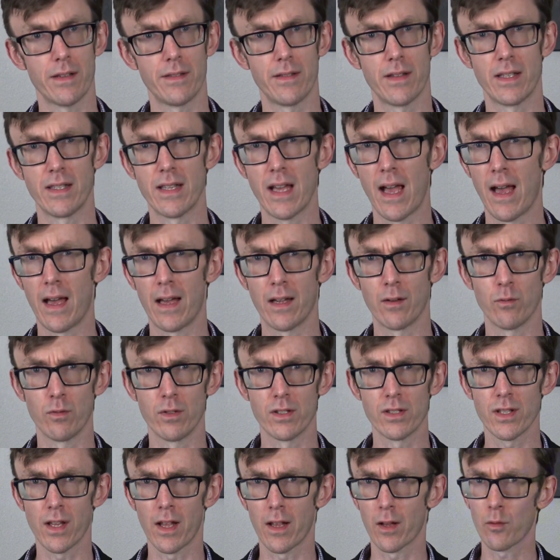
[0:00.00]
And the dad
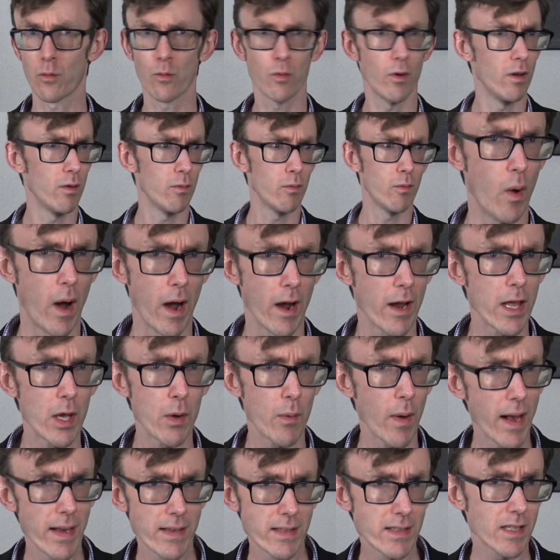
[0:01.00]
was like, well, why are
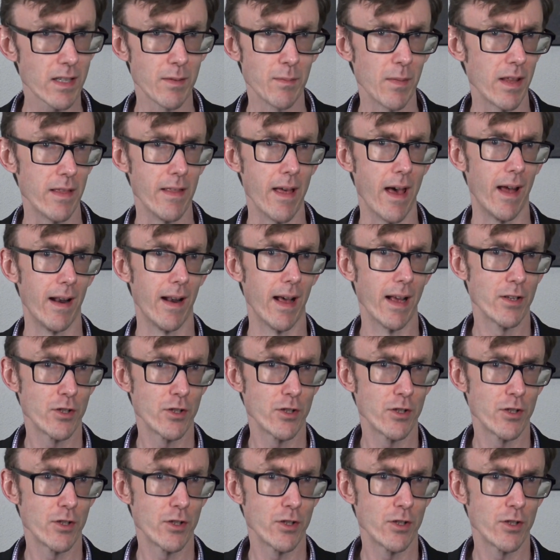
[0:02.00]
you asking me that?